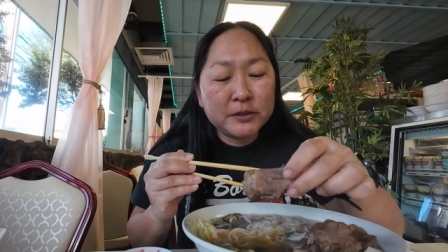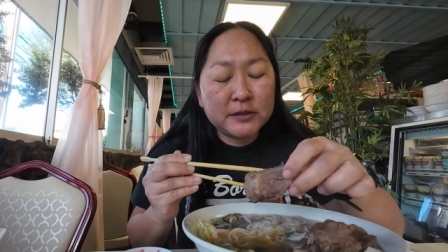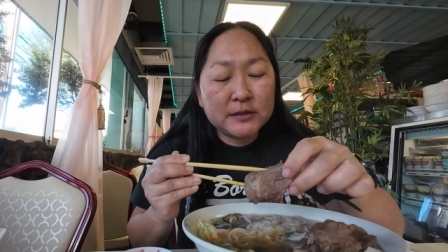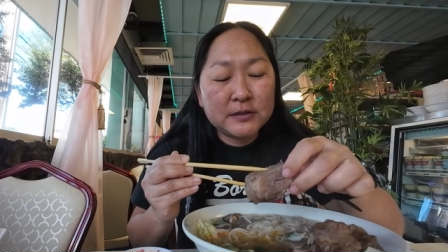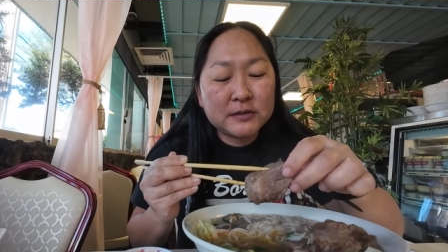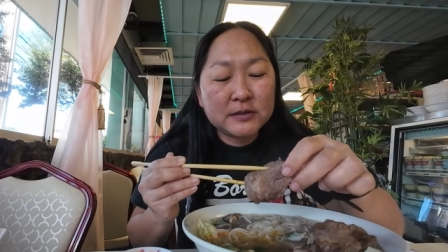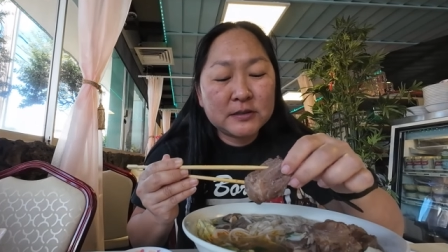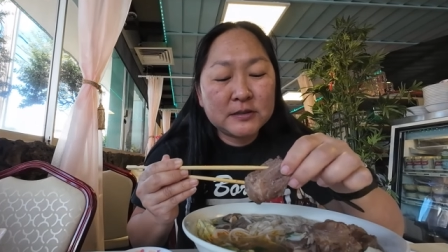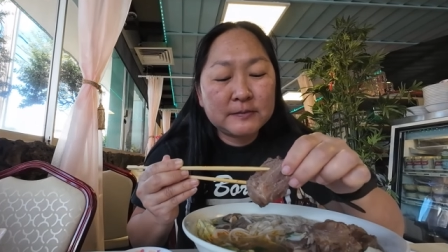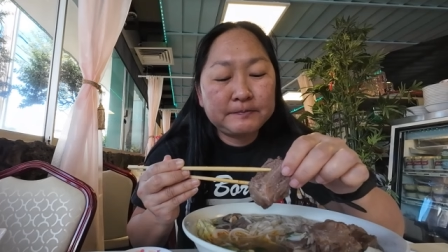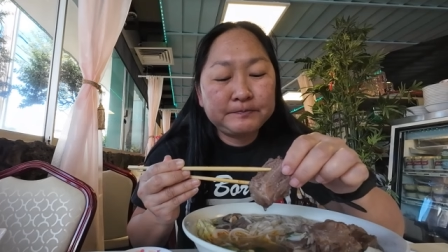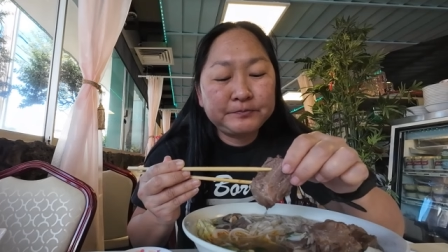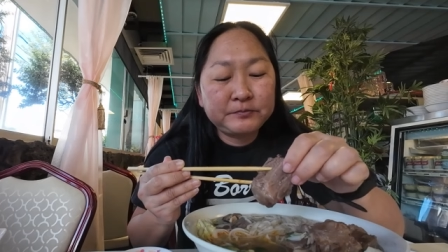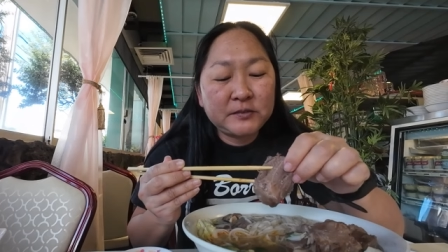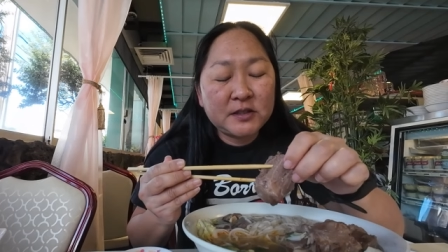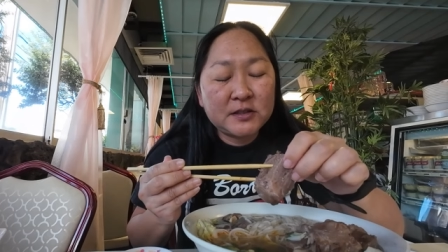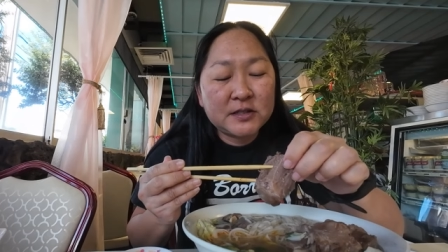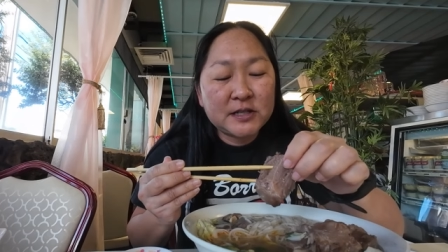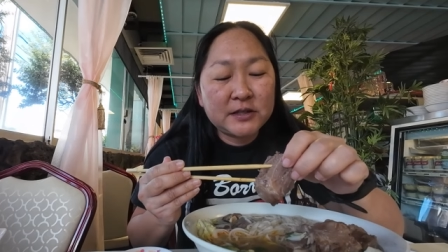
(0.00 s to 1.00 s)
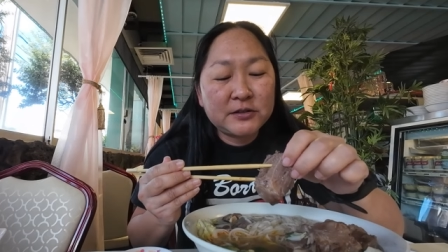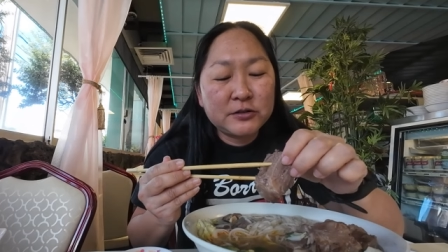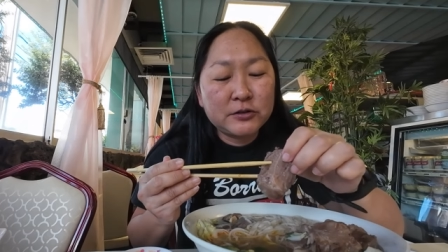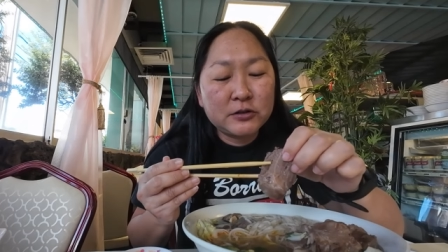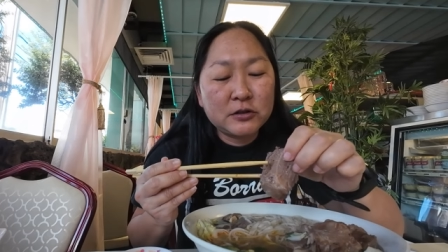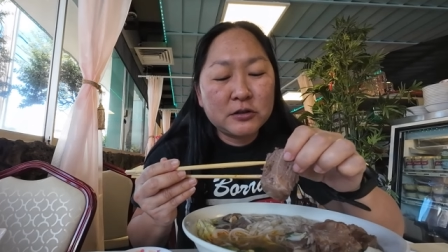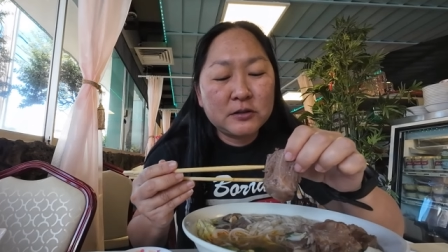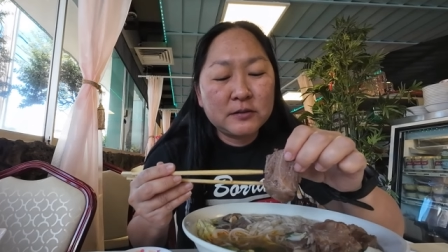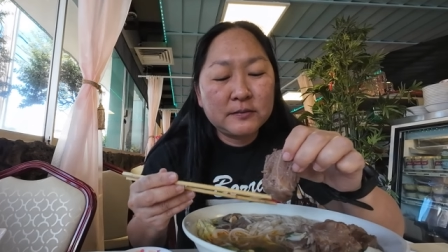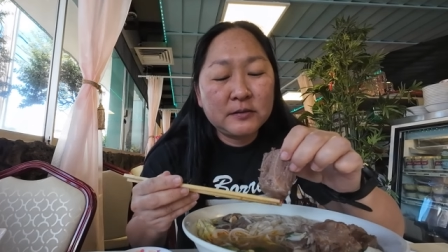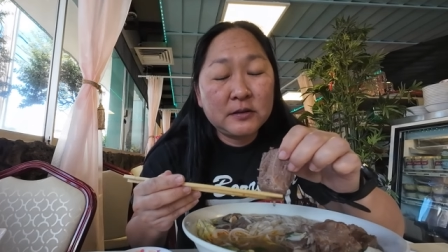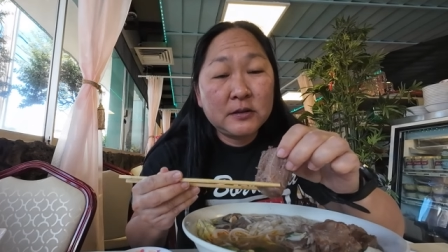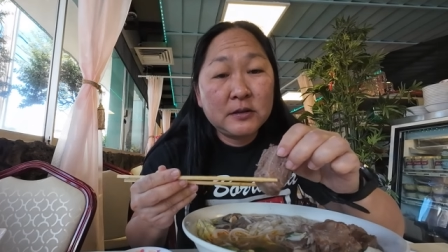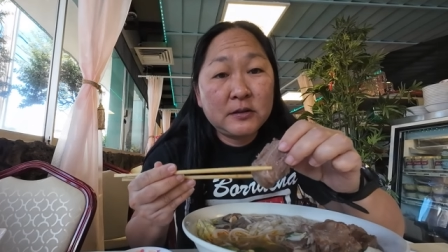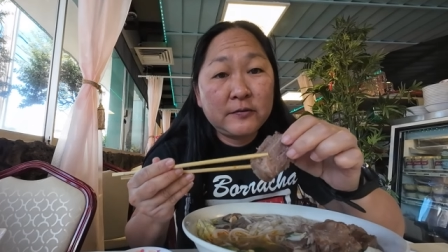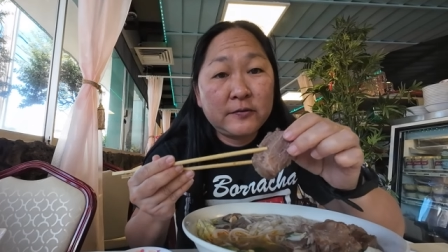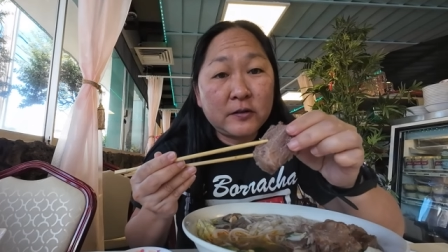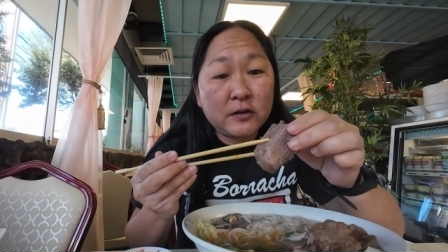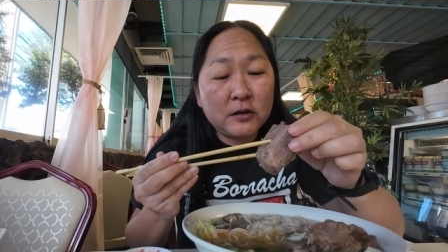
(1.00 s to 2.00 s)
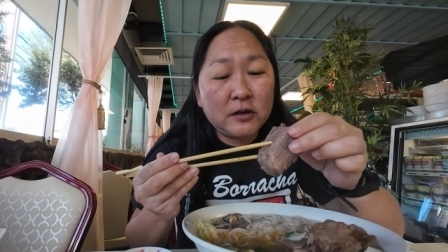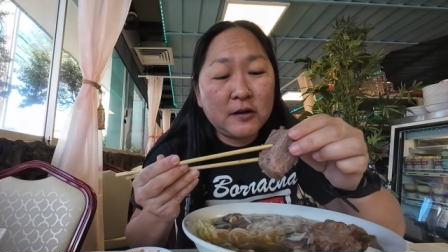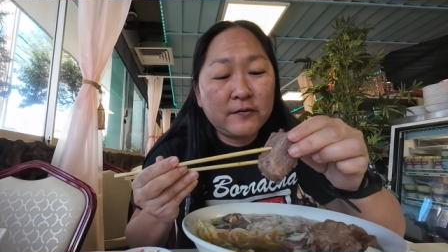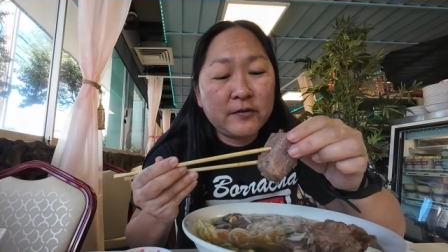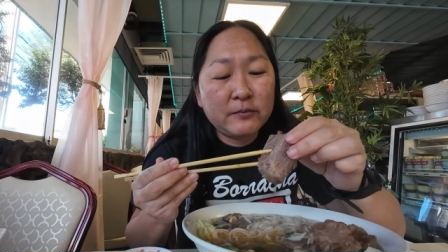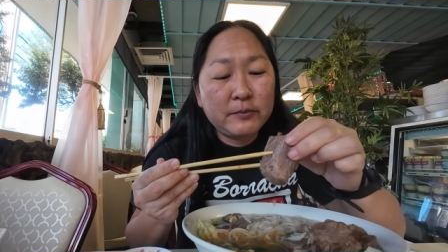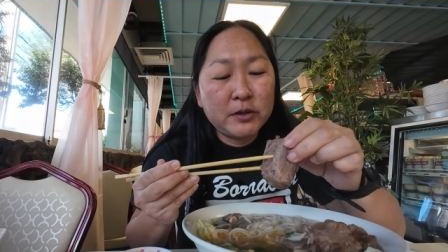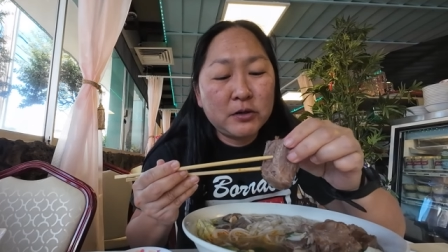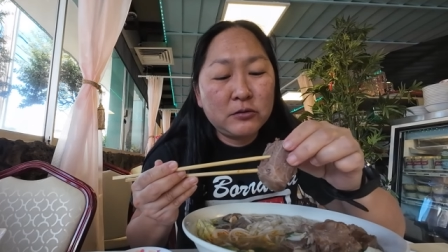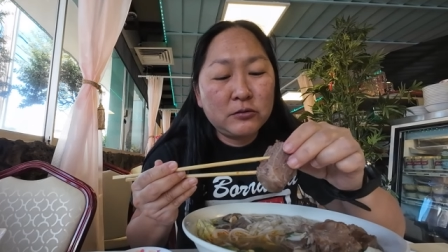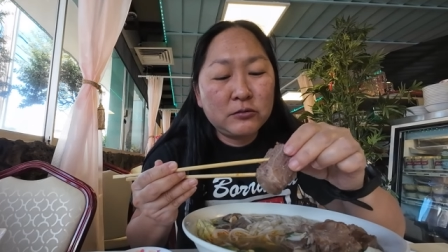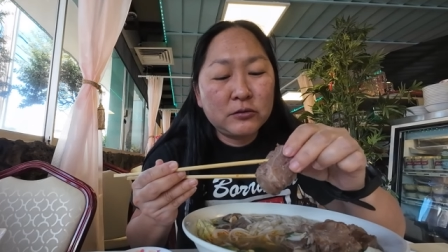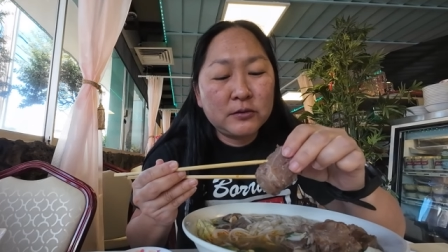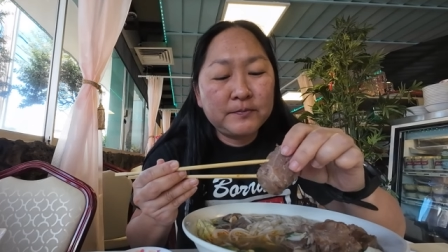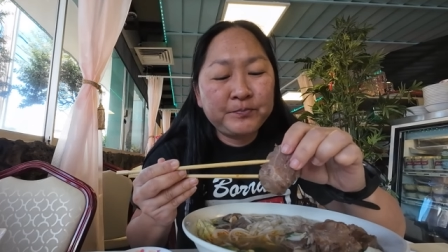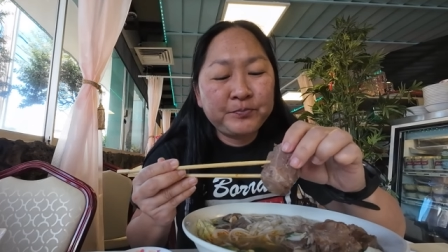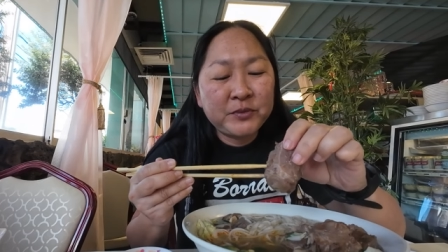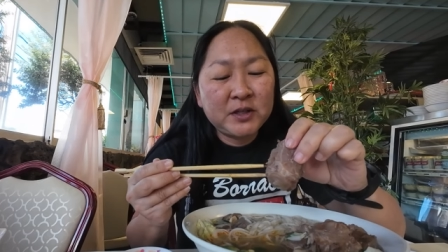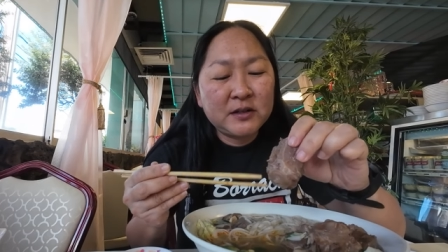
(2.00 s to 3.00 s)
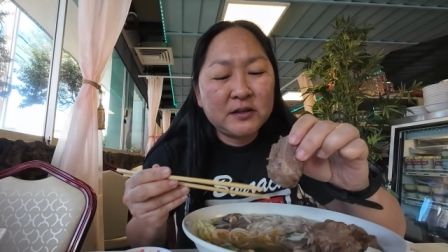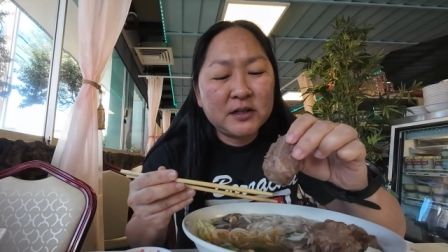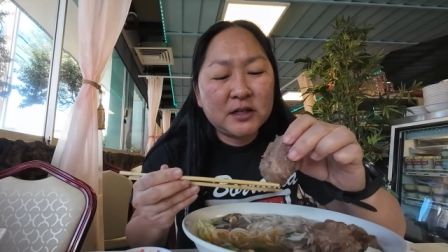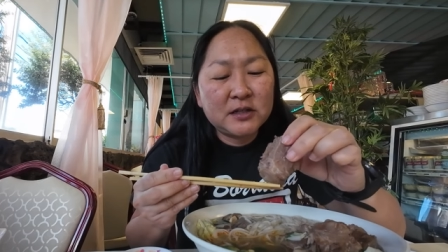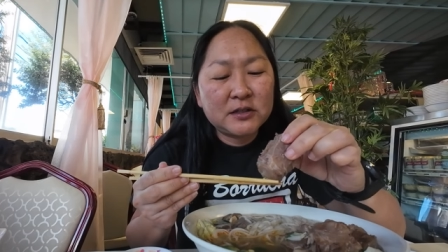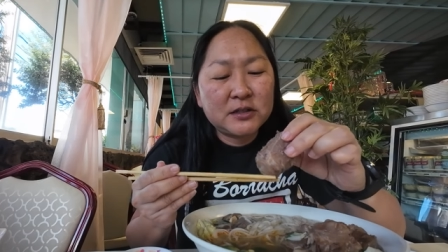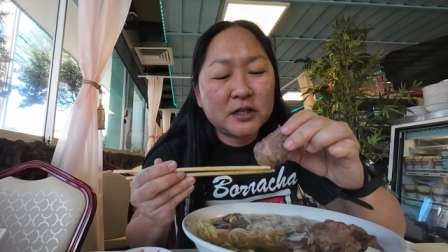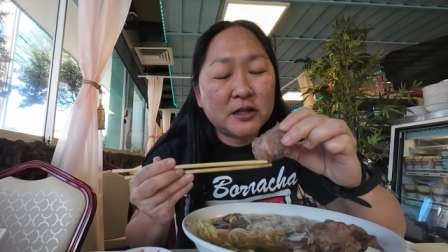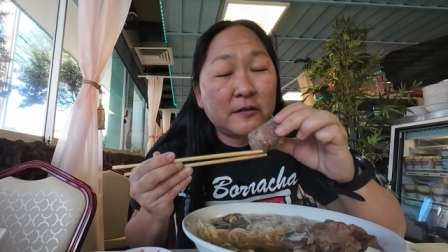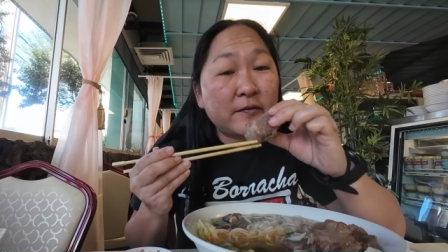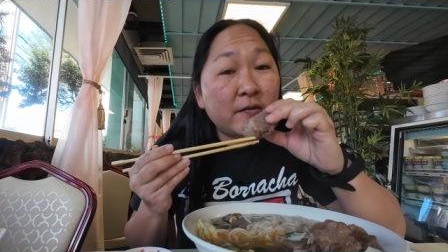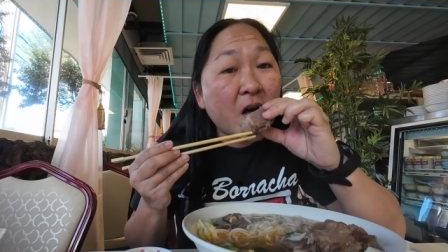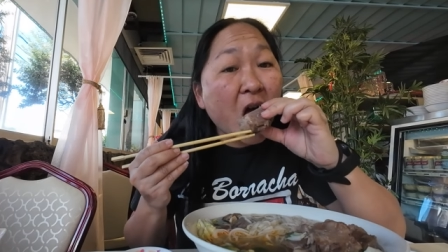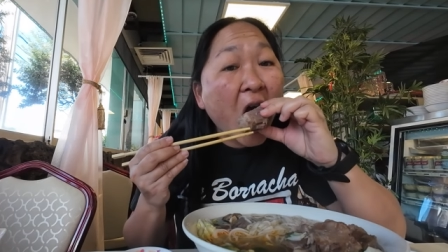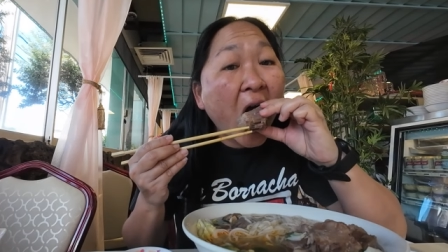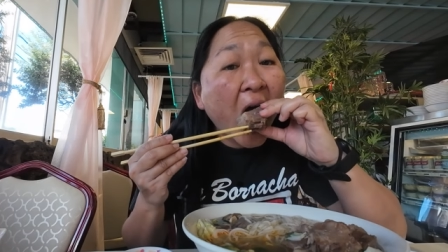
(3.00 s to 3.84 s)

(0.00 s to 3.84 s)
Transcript: It's tender, fall off the bone, not tough.